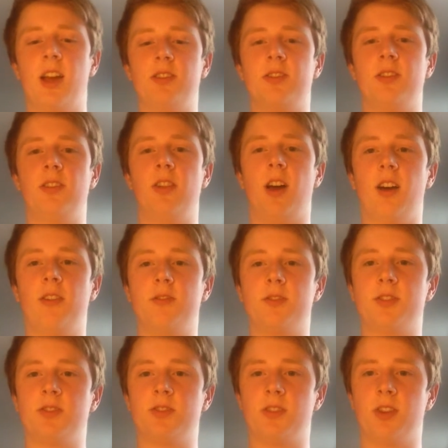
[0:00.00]
I've
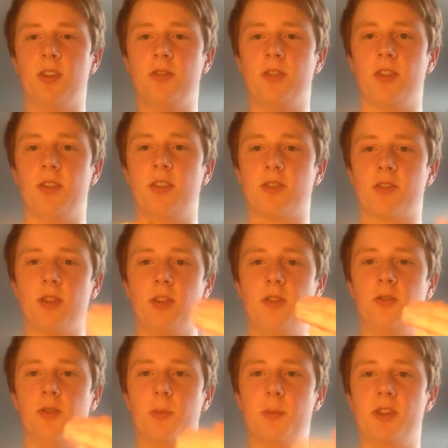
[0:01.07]
shown you, it's got
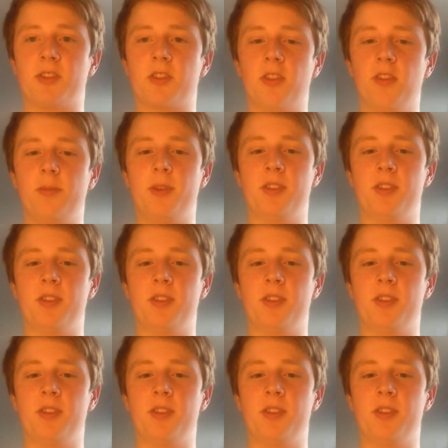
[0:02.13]
all the Biscoff